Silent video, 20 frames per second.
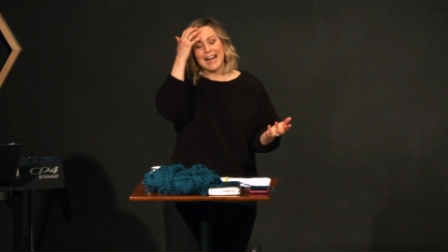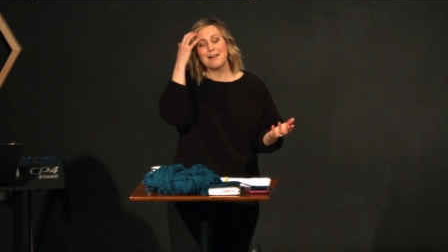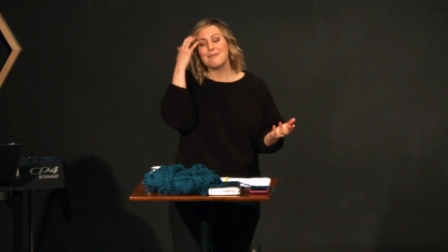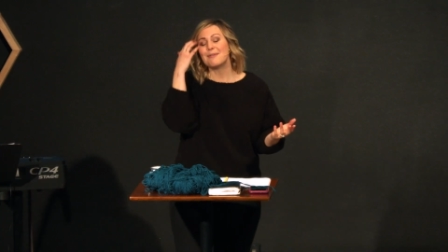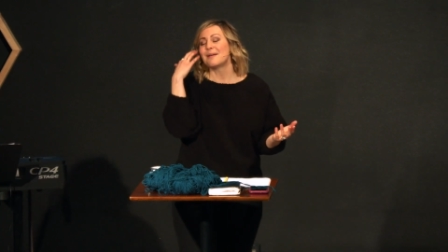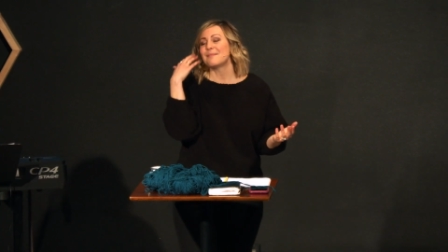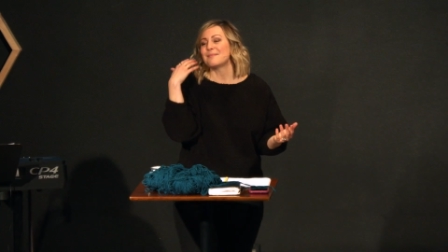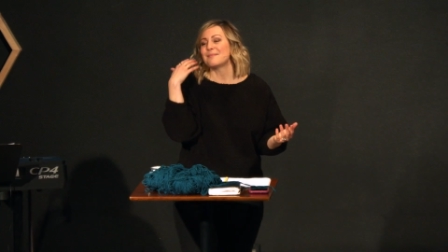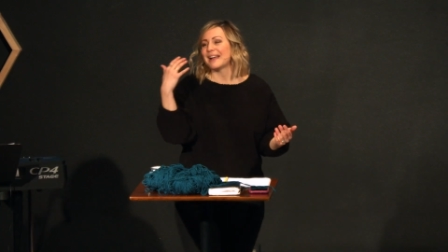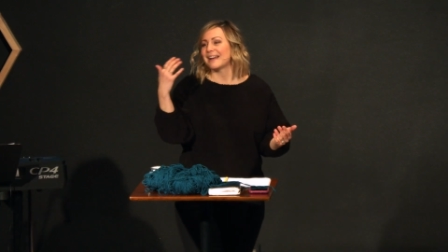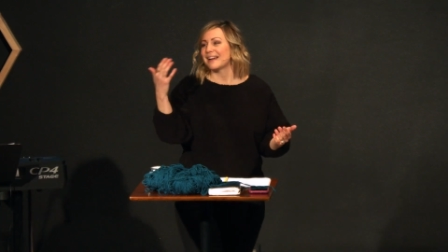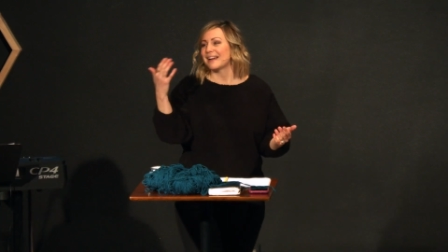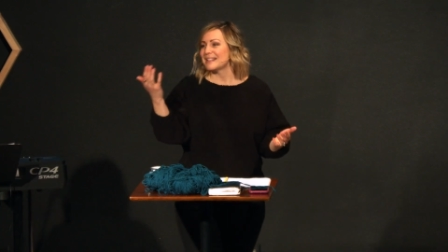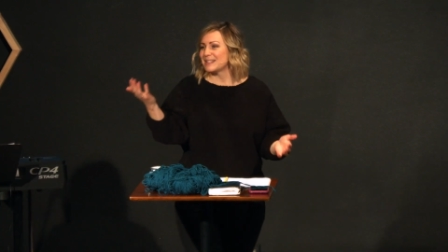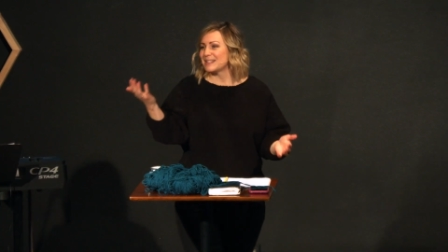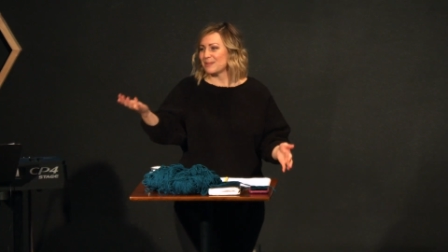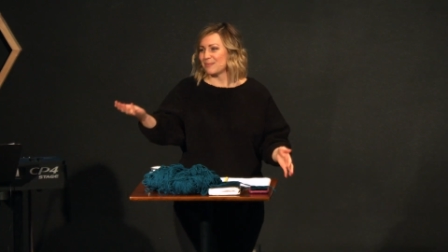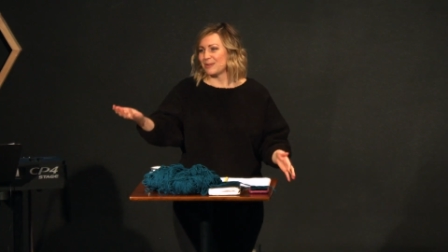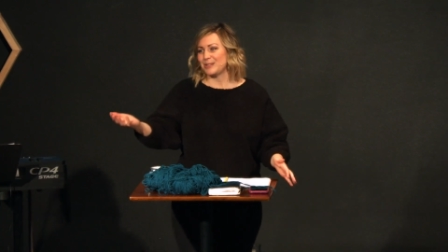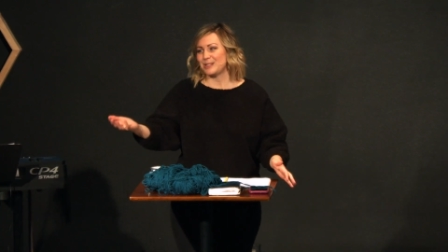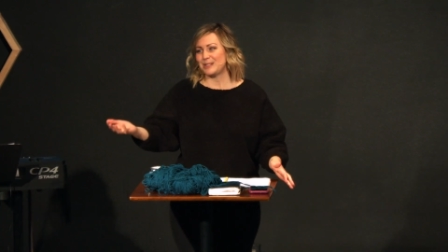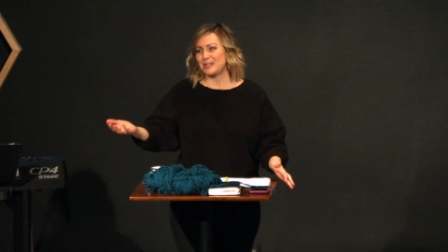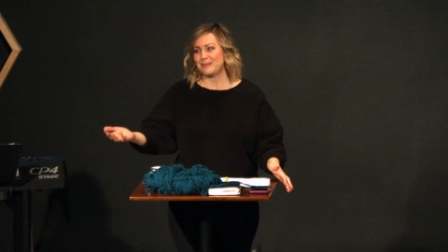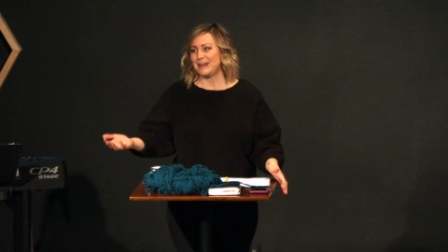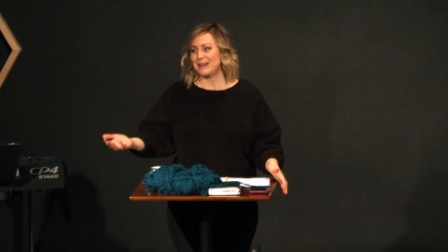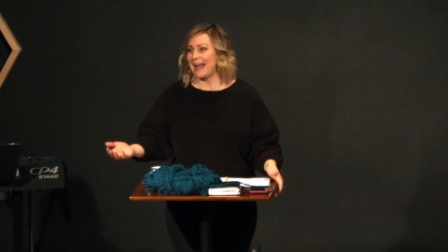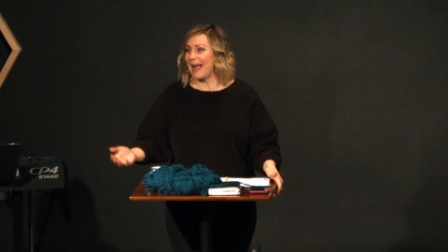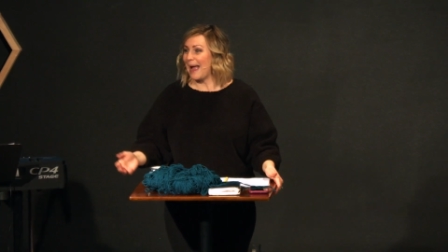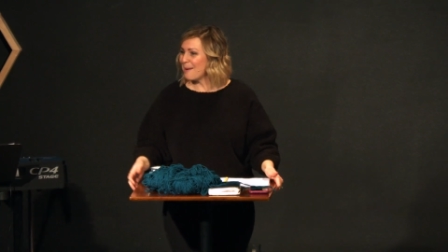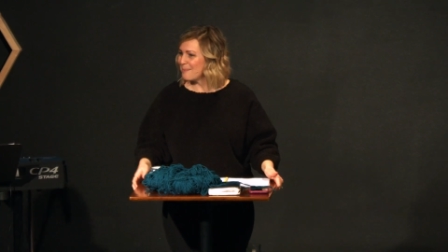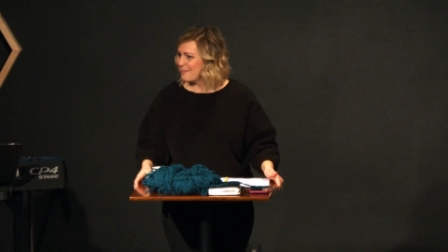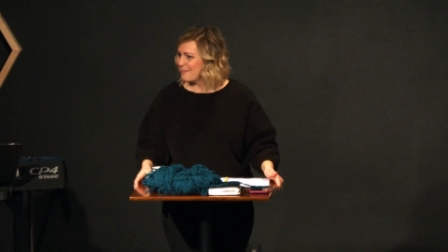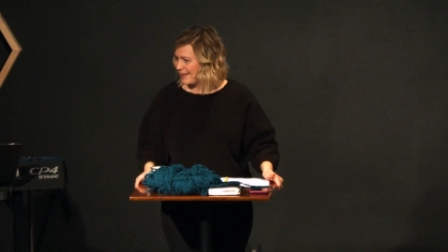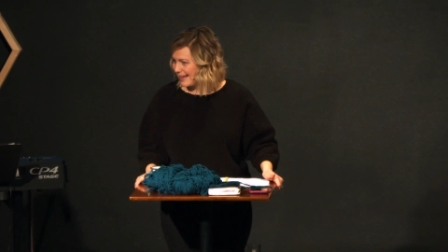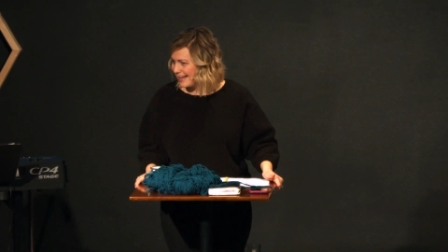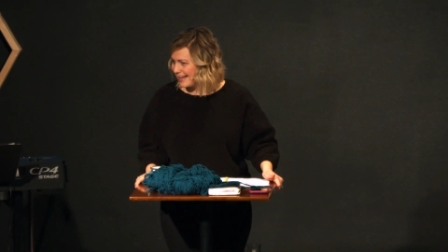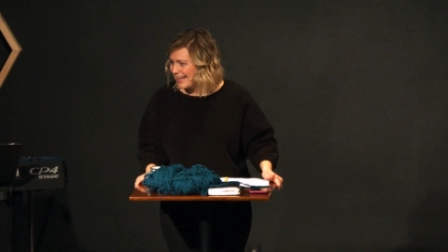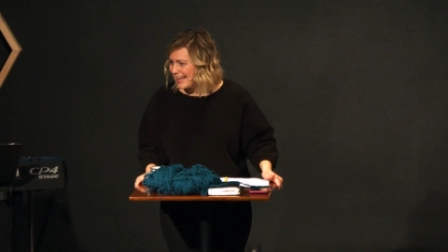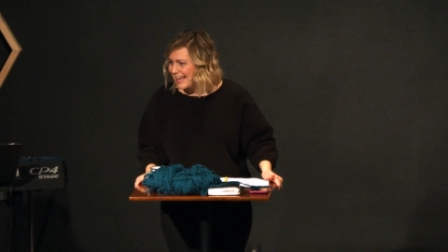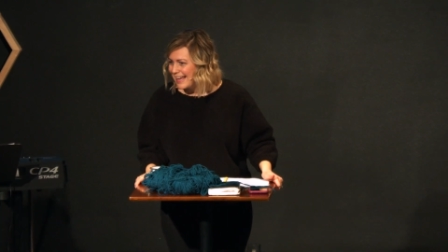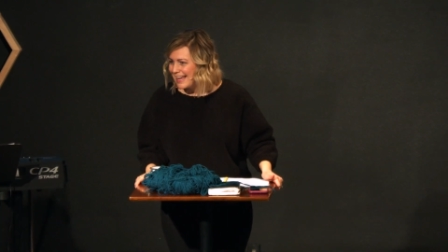I want my customers to be happy.